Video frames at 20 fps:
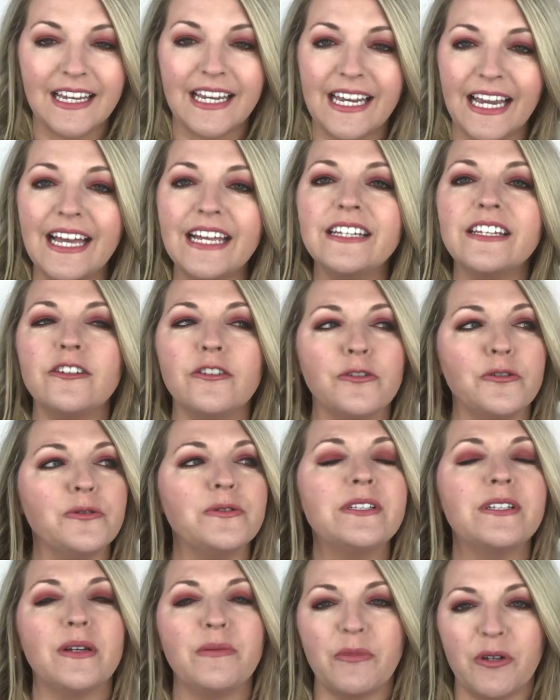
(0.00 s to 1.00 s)
get you
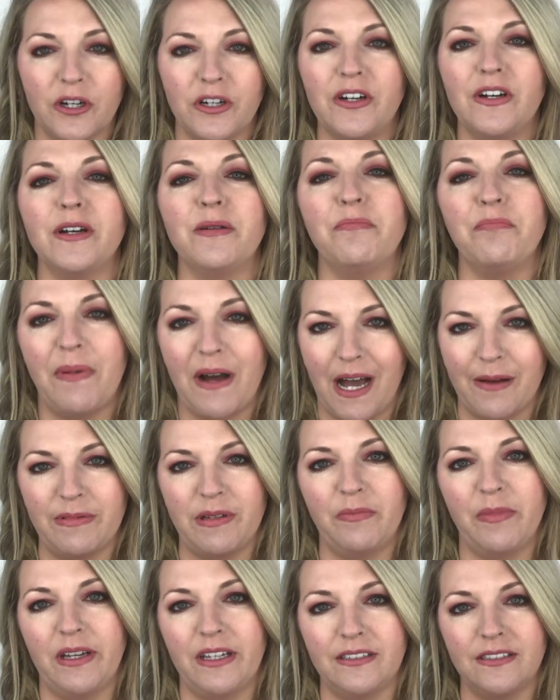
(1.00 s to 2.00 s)
some good
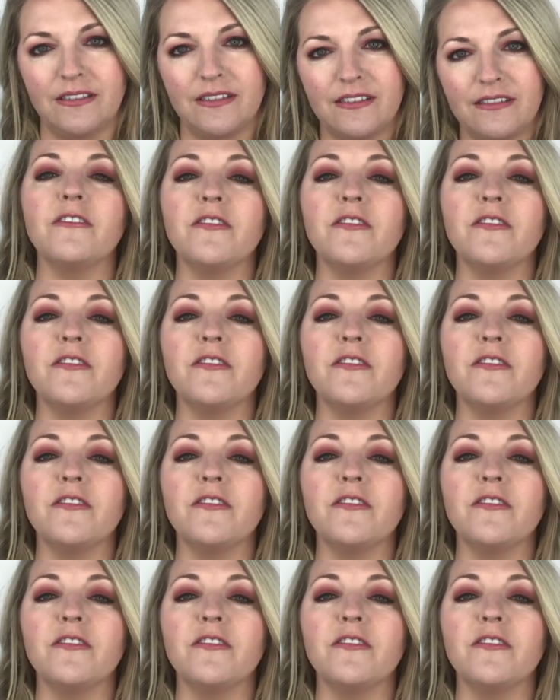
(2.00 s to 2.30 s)
bobby pins.